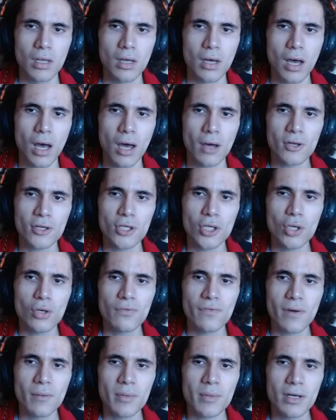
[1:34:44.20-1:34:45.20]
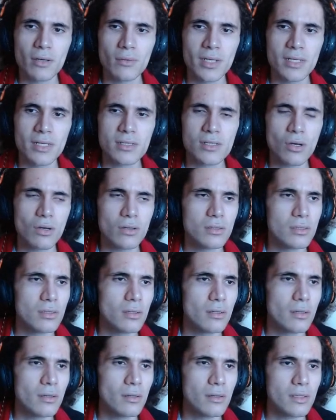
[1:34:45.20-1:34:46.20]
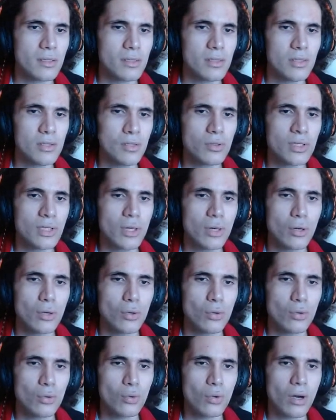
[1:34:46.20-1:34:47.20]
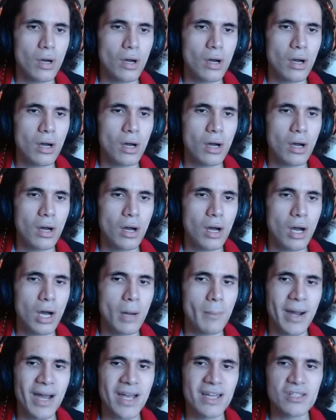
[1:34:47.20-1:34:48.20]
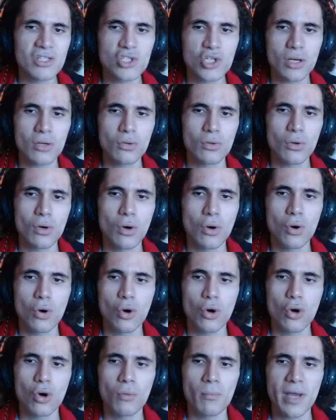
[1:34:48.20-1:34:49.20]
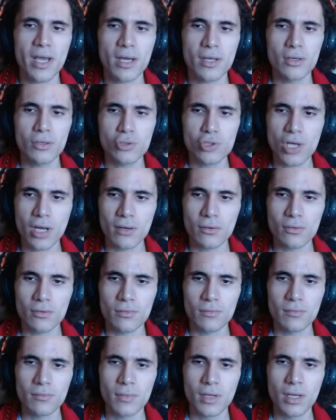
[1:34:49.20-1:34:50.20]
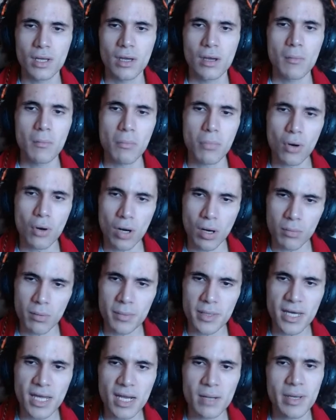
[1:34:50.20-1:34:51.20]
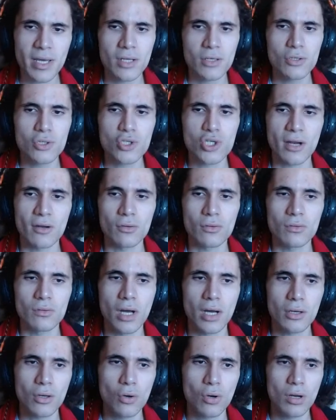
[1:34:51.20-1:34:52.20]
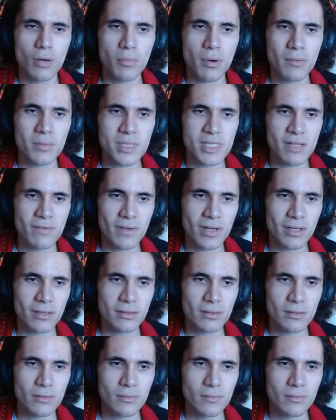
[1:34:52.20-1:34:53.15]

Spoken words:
I don't know if I'm going to release it on the Studio Amaya's channel or make a new channel. Probably going to make a new channel and call it Promised Neverland.